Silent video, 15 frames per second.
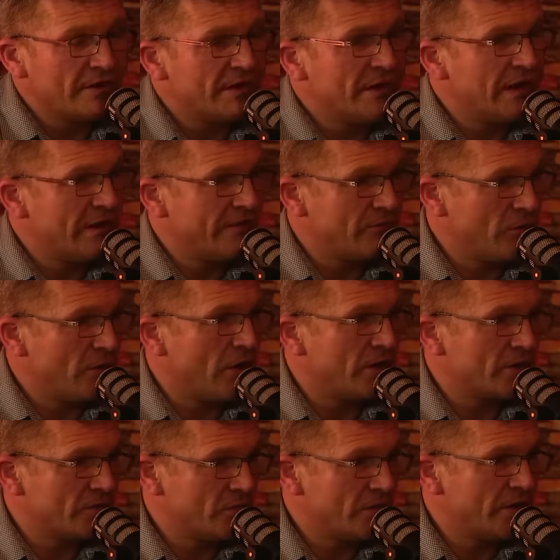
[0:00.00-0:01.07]
I'd left,
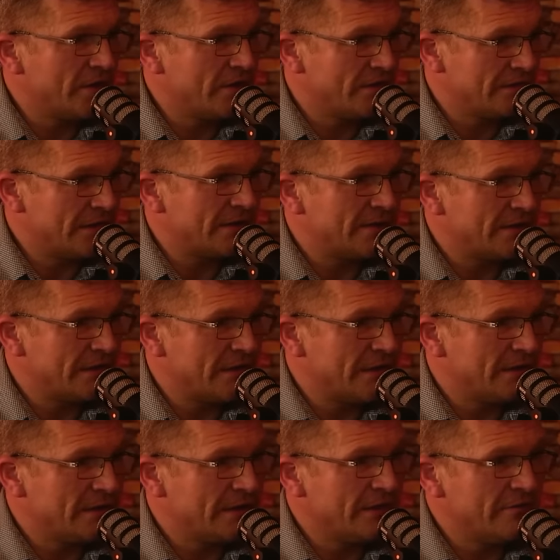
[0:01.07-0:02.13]
walked away that day,